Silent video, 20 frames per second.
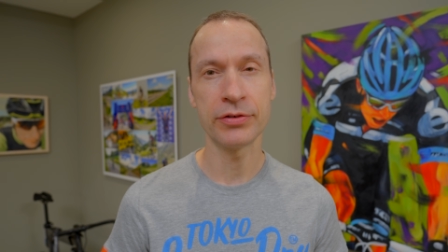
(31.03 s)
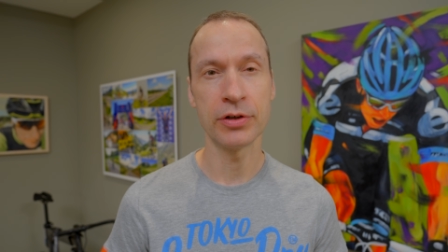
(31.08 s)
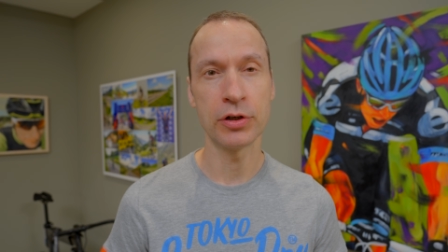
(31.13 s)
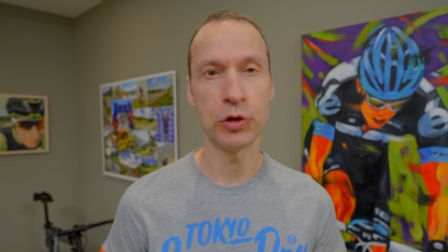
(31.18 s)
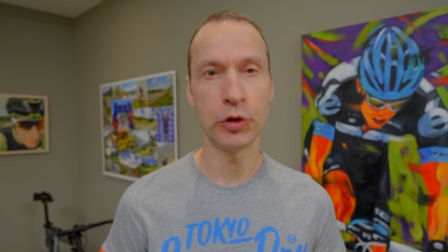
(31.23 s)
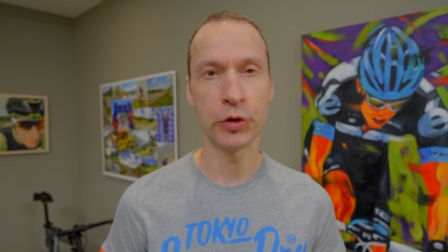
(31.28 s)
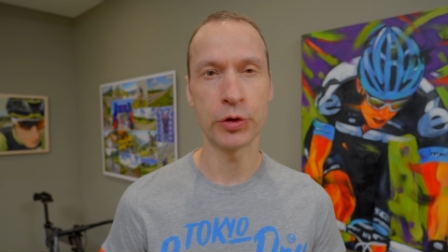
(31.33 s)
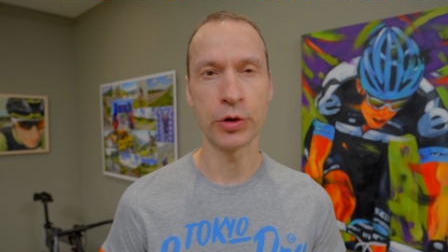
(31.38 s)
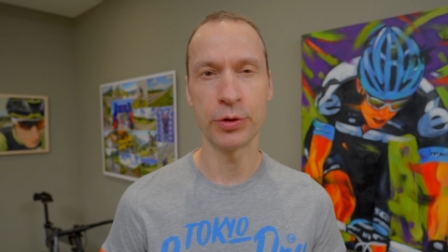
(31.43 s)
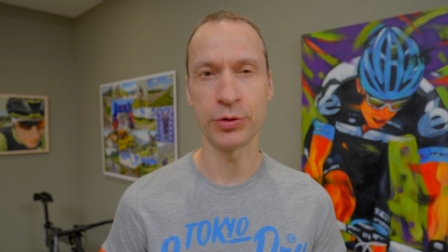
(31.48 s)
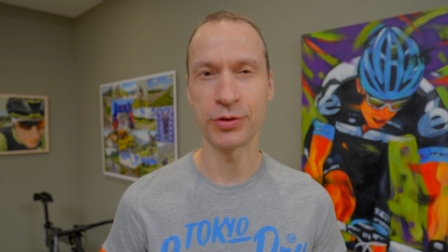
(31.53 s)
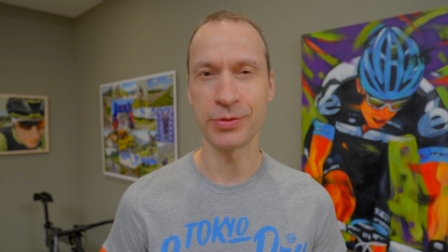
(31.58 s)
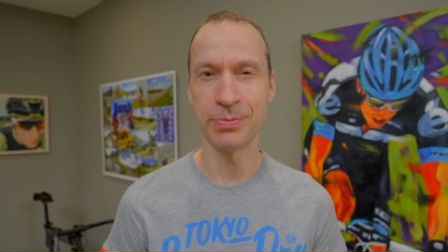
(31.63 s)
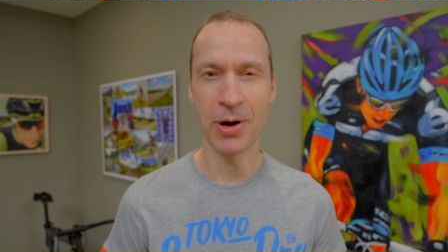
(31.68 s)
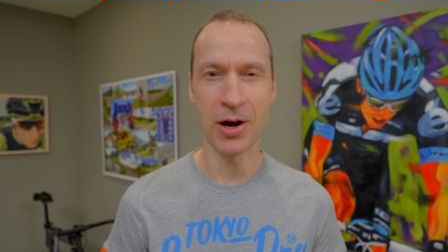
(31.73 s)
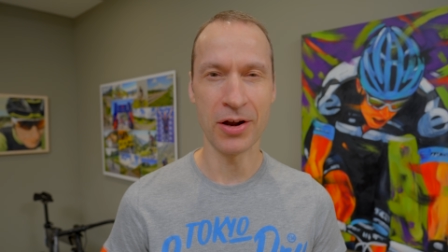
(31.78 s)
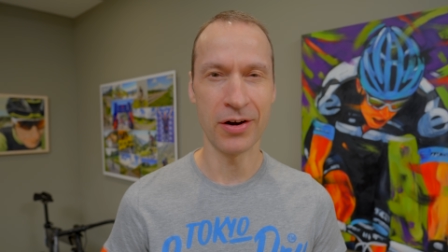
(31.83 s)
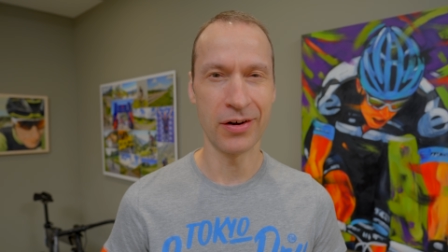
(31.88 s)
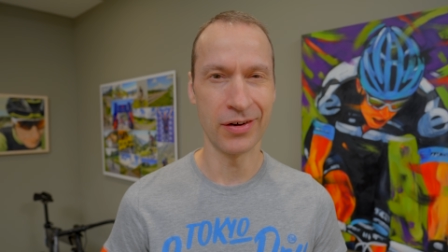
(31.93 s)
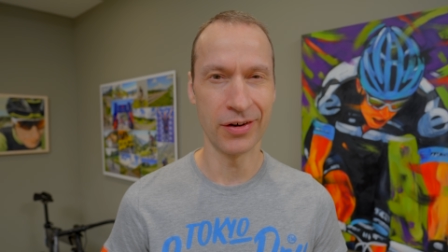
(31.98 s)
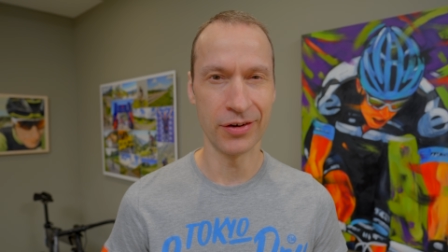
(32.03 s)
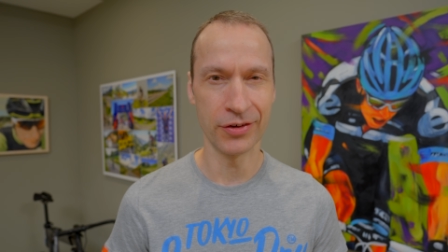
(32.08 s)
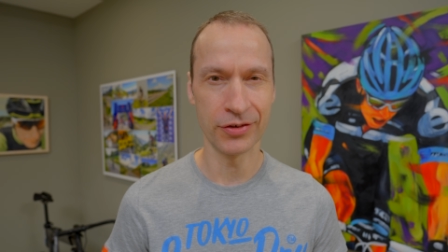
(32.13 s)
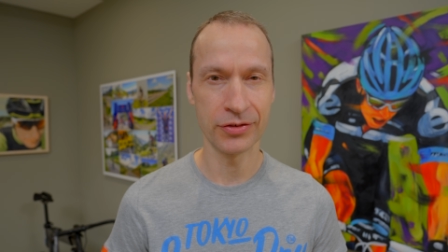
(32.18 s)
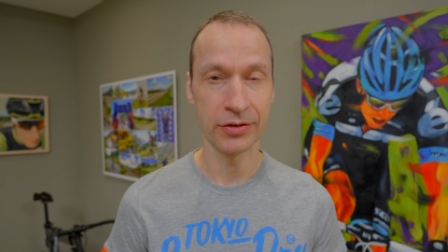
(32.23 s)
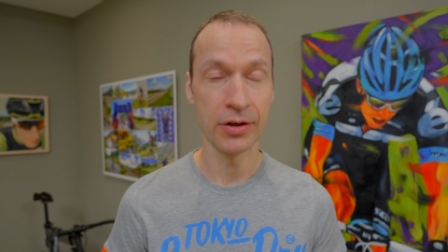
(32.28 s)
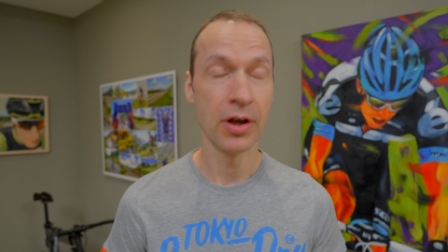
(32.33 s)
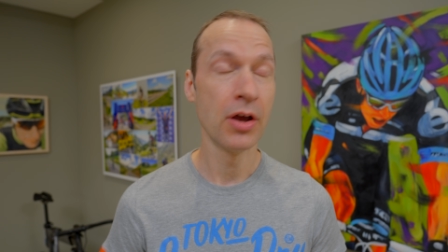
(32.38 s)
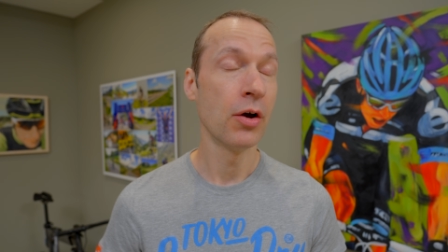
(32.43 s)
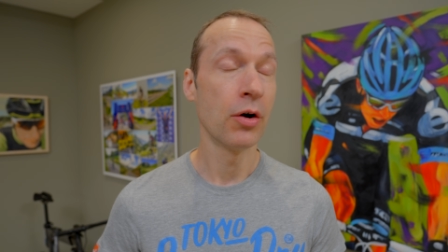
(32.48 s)
glucose
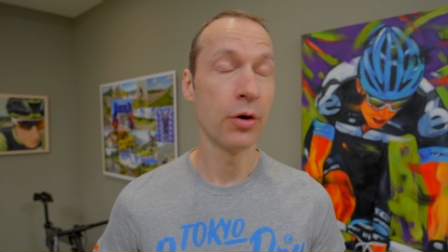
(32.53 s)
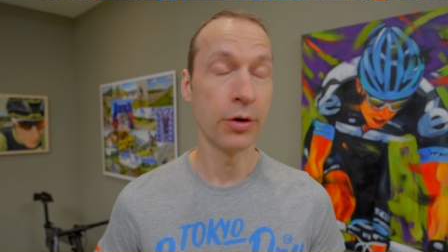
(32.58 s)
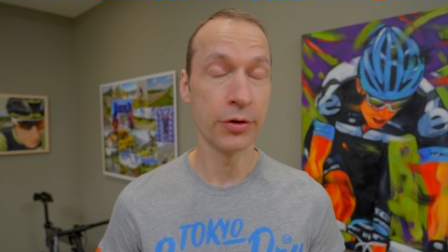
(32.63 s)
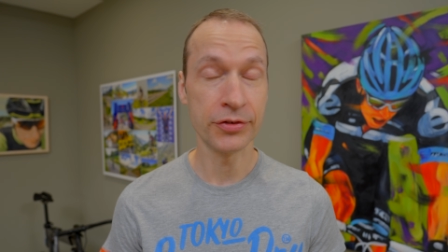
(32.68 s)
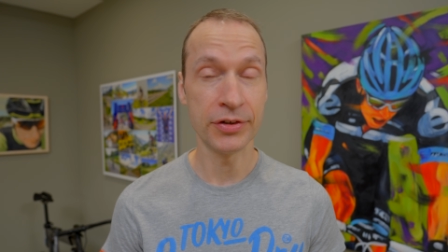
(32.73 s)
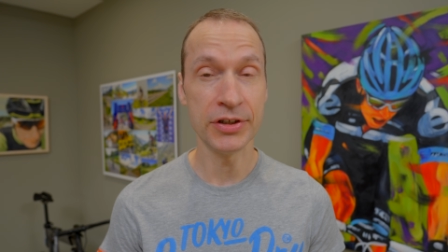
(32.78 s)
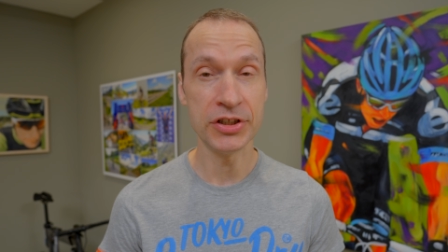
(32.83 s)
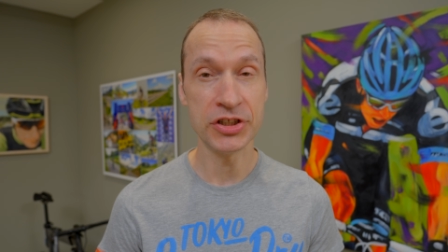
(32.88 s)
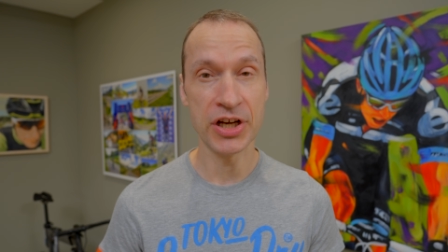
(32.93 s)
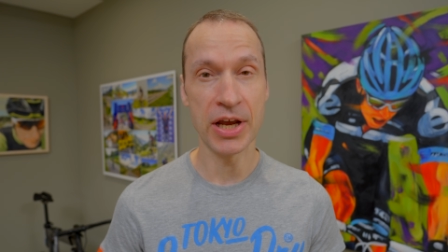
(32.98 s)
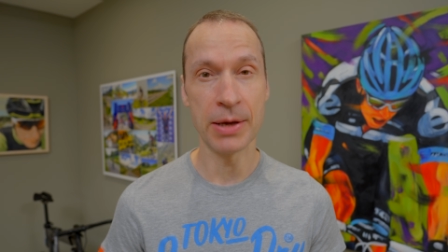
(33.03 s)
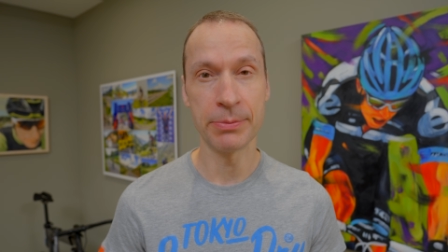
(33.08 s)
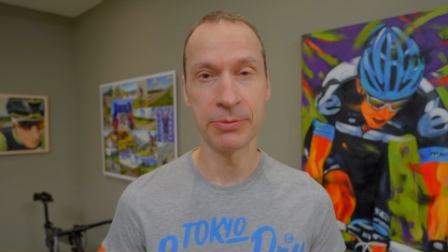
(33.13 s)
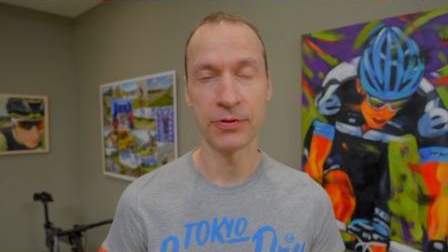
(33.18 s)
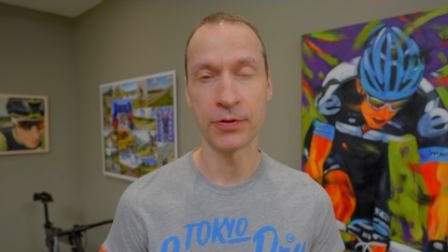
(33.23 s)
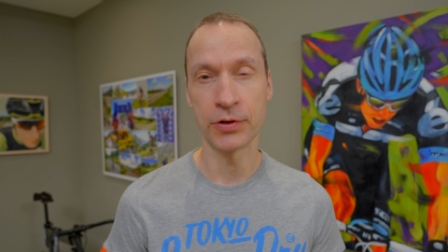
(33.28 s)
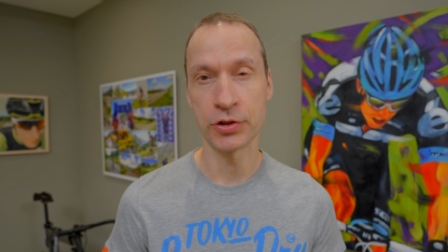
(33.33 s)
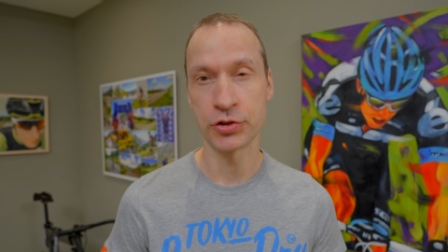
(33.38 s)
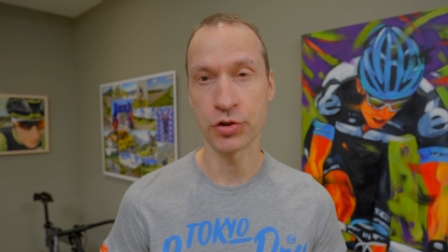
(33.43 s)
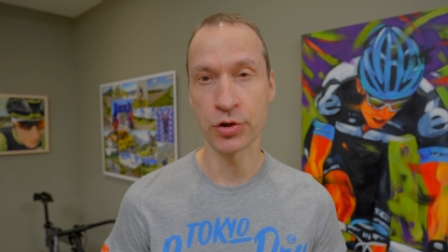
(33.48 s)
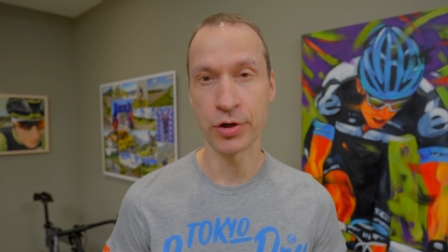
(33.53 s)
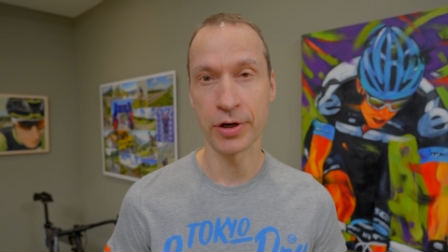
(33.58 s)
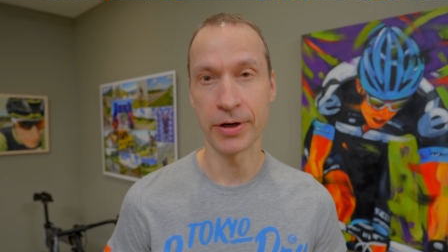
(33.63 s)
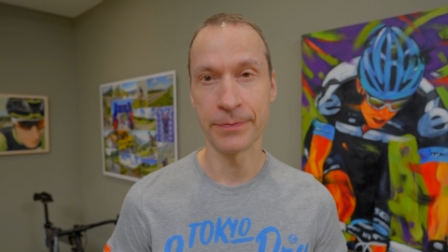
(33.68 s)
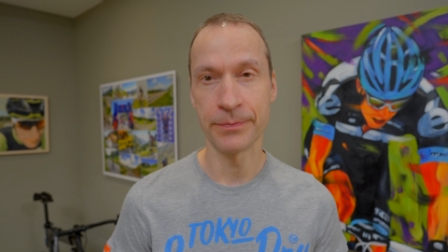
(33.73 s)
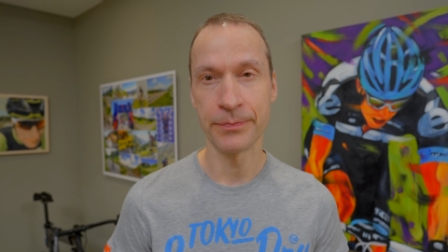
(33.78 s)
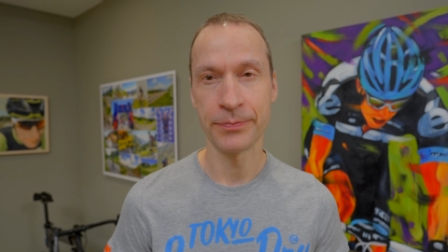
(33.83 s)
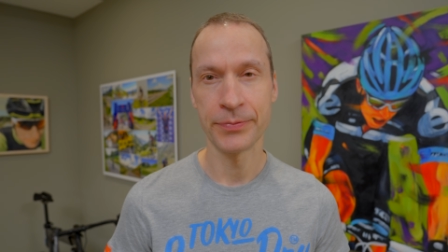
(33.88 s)
monitors, or CGMs for short,